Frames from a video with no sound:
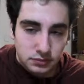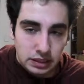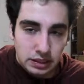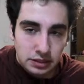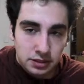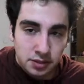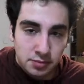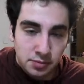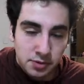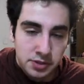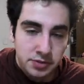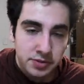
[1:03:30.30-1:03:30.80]

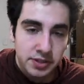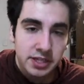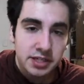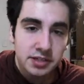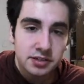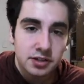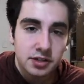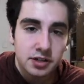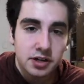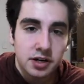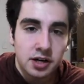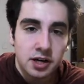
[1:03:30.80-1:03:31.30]
Number
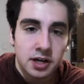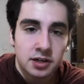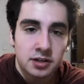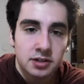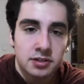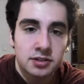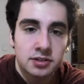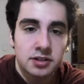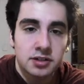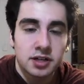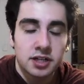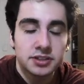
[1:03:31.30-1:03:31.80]

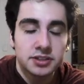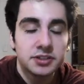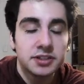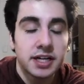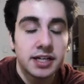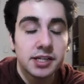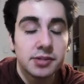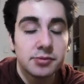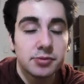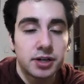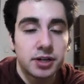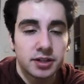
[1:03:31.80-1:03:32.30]

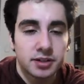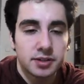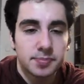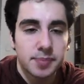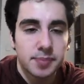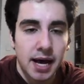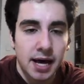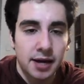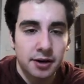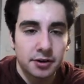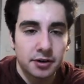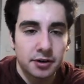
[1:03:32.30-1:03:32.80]
391, uh,
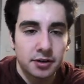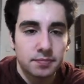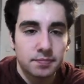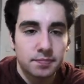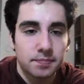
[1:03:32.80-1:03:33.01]
pattern.